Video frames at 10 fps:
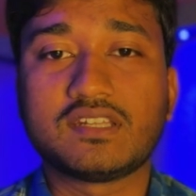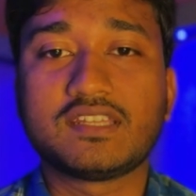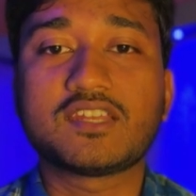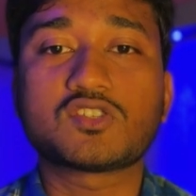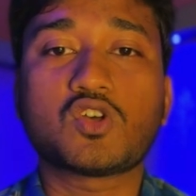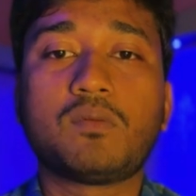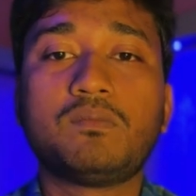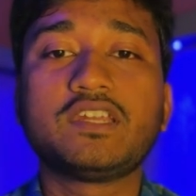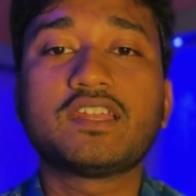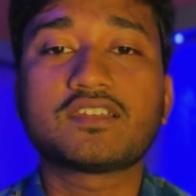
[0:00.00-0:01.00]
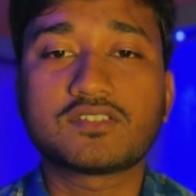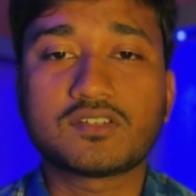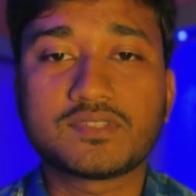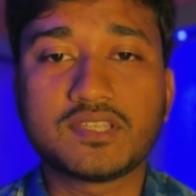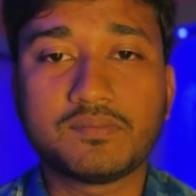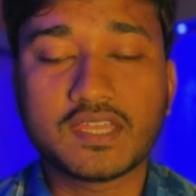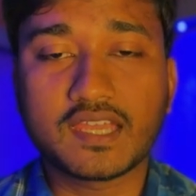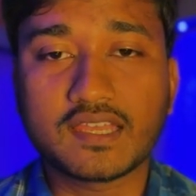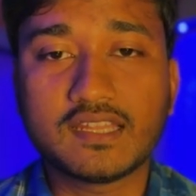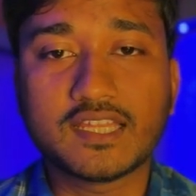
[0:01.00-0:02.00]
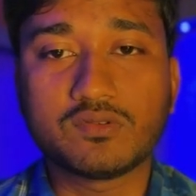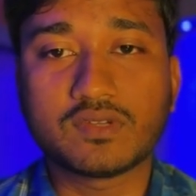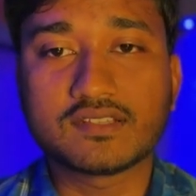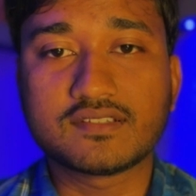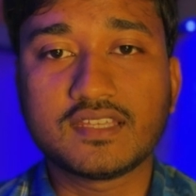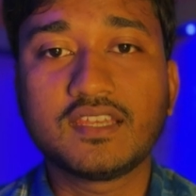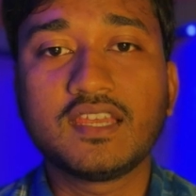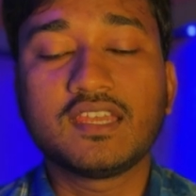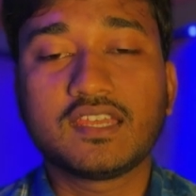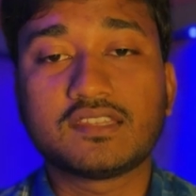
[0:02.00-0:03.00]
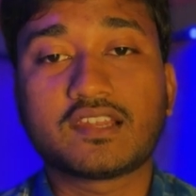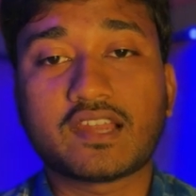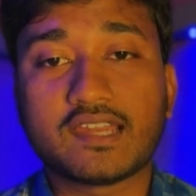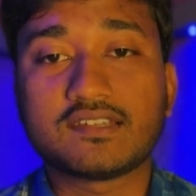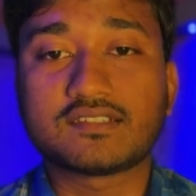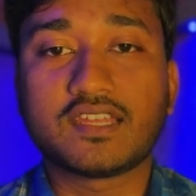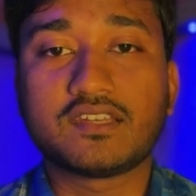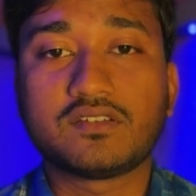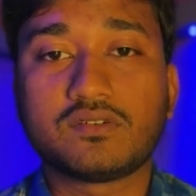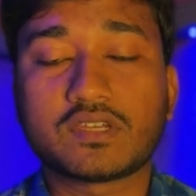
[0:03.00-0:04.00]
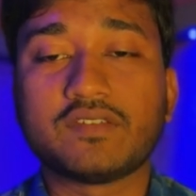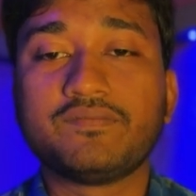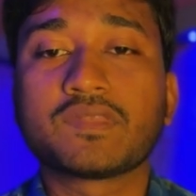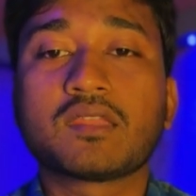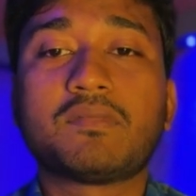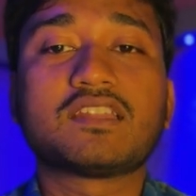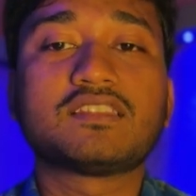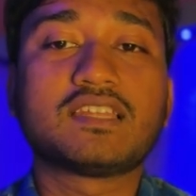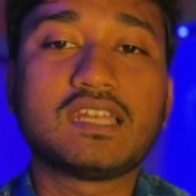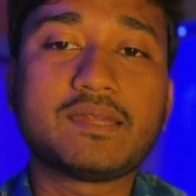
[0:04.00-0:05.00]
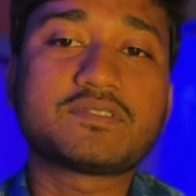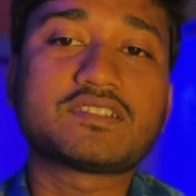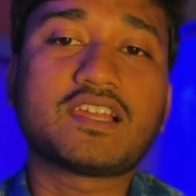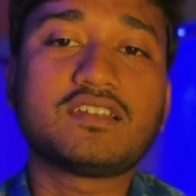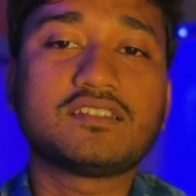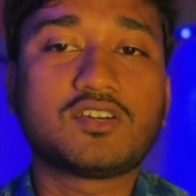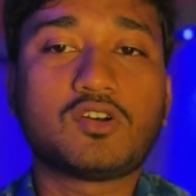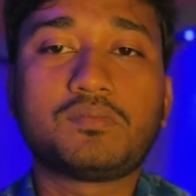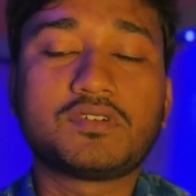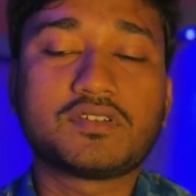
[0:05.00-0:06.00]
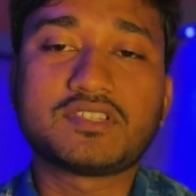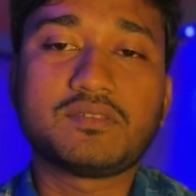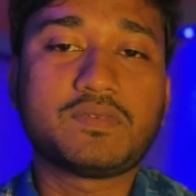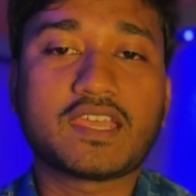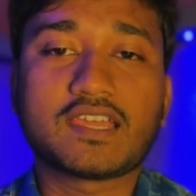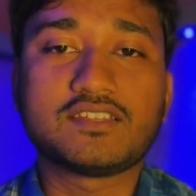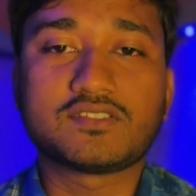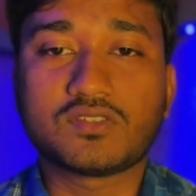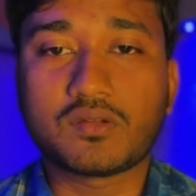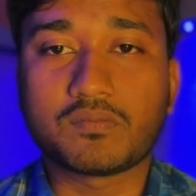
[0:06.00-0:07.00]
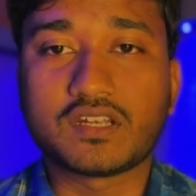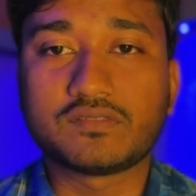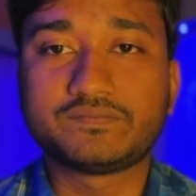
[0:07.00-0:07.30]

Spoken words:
There is obliteration of CP angle that you can see in the right side. Okay, but in the left side the CP angle is normal.